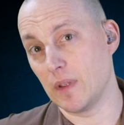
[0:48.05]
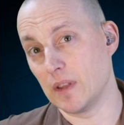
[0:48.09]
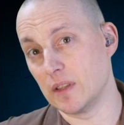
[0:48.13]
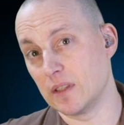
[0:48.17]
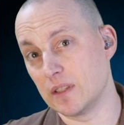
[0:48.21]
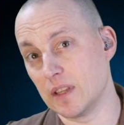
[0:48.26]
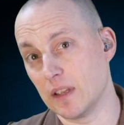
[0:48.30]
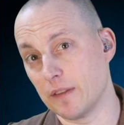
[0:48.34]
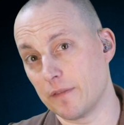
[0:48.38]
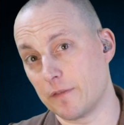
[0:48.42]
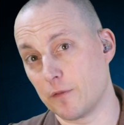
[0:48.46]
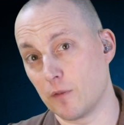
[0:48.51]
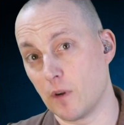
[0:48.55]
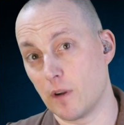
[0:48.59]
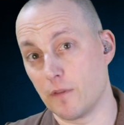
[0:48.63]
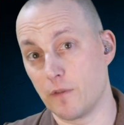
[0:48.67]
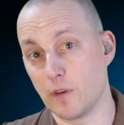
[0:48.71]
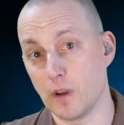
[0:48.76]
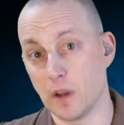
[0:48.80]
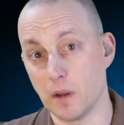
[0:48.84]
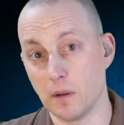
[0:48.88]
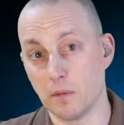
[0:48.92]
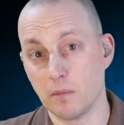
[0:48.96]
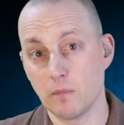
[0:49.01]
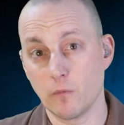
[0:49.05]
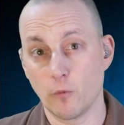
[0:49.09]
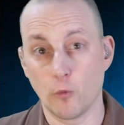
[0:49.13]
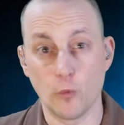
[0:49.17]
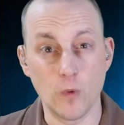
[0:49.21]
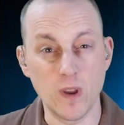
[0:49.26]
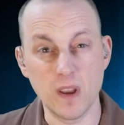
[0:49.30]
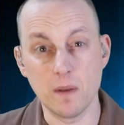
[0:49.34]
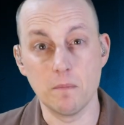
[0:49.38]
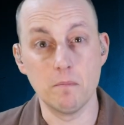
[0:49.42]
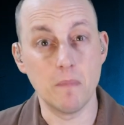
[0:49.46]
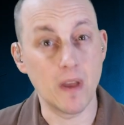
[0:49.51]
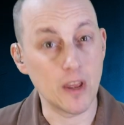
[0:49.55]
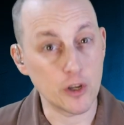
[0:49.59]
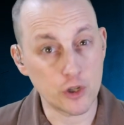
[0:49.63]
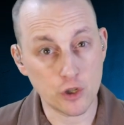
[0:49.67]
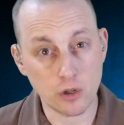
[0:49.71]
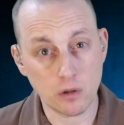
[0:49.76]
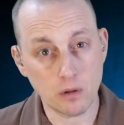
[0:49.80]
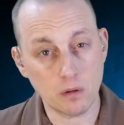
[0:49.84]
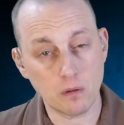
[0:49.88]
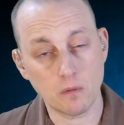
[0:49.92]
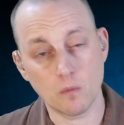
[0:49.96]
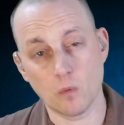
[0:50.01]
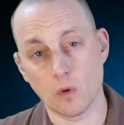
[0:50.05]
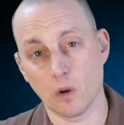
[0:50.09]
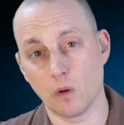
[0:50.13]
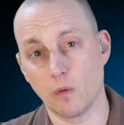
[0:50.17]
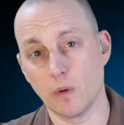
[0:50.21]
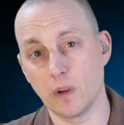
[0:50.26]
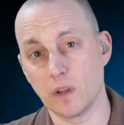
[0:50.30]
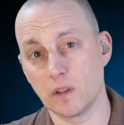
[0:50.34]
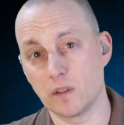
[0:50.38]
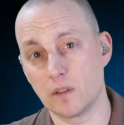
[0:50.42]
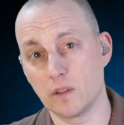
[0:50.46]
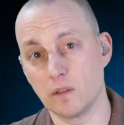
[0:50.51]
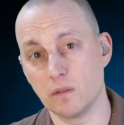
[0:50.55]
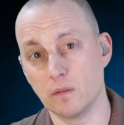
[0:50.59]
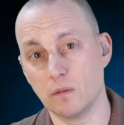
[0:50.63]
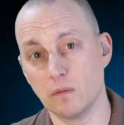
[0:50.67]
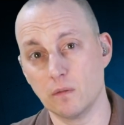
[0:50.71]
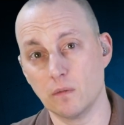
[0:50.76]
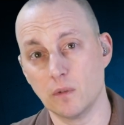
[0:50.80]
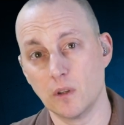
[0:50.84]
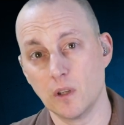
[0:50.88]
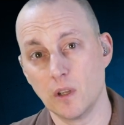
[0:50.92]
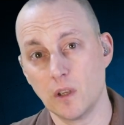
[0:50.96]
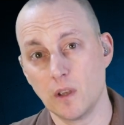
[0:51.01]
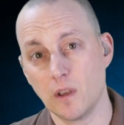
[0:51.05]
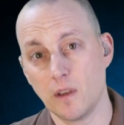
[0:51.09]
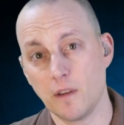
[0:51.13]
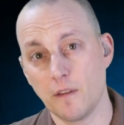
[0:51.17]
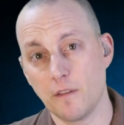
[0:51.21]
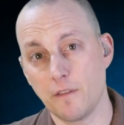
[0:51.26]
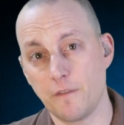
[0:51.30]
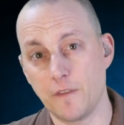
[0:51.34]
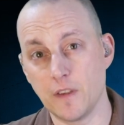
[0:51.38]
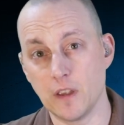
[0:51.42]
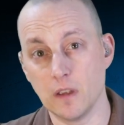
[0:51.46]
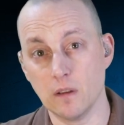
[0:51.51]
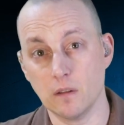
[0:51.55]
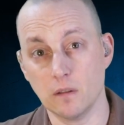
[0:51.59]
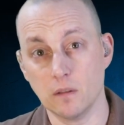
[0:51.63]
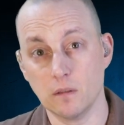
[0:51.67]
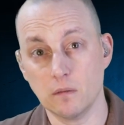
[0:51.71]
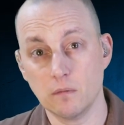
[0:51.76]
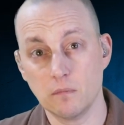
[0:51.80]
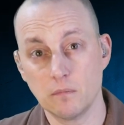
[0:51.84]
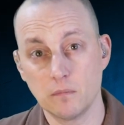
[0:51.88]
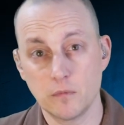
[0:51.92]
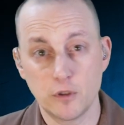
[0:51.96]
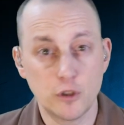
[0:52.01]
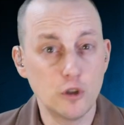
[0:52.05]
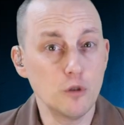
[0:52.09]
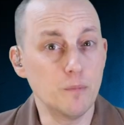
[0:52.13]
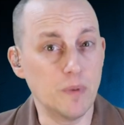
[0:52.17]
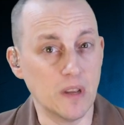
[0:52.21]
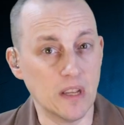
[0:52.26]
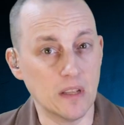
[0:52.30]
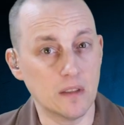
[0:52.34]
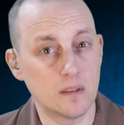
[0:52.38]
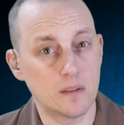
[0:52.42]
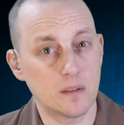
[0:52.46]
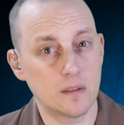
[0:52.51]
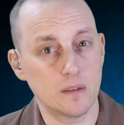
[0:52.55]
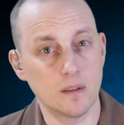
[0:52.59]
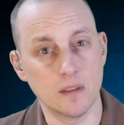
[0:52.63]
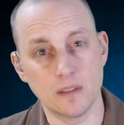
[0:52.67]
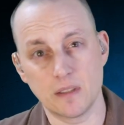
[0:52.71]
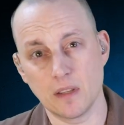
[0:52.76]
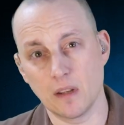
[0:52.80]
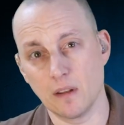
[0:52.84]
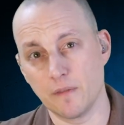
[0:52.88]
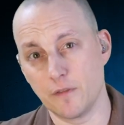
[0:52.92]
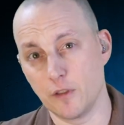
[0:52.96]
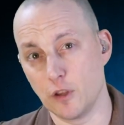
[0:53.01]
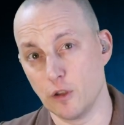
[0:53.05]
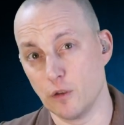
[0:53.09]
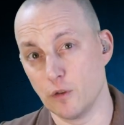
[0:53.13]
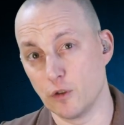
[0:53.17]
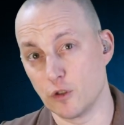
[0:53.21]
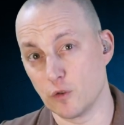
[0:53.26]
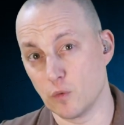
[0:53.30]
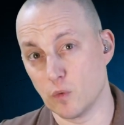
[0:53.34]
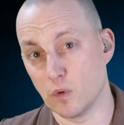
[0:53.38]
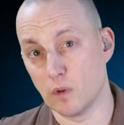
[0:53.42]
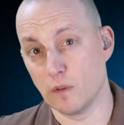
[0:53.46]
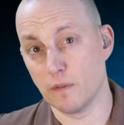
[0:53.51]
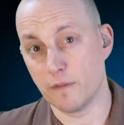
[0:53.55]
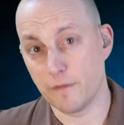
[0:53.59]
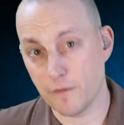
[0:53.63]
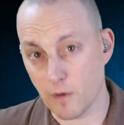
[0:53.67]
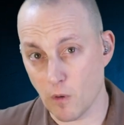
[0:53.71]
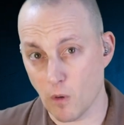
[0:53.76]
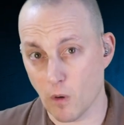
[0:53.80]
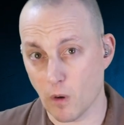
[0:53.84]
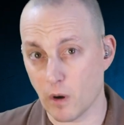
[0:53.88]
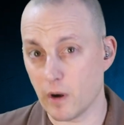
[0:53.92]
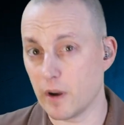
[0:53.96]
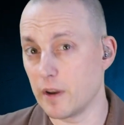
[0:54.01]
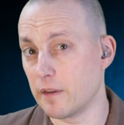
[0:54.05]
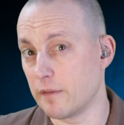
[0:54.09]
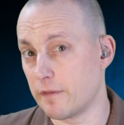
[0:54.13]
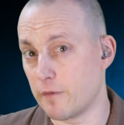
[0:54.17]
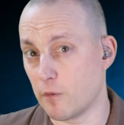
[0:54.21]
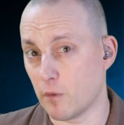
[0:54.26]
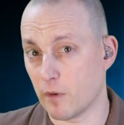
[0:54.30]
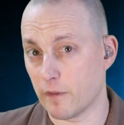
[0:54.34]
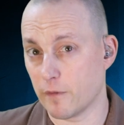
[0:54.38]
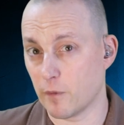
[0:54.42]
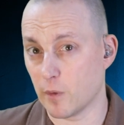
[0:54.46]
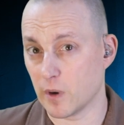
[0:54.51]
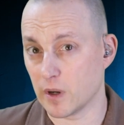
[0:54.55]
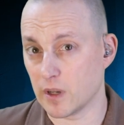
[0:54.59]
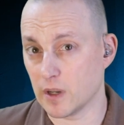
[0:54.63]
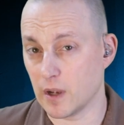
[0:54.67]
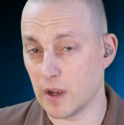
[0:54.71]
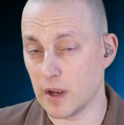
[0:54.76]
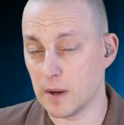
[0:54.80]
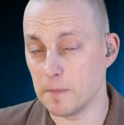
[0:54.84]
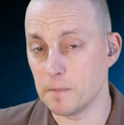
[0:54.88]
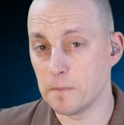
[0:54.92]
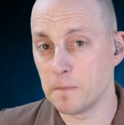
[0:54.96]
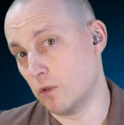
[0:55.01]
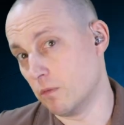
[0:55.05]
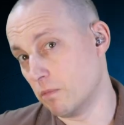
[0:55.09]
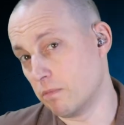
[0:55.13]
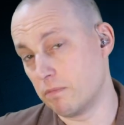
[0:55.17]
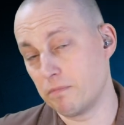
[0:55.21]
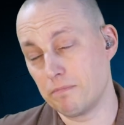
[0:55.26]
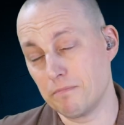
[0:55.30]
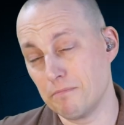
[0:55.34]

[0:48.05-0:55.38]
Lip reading: means that for every written measure, we're going to feel 2 beats instead of the usual 4 in 4/4 time. You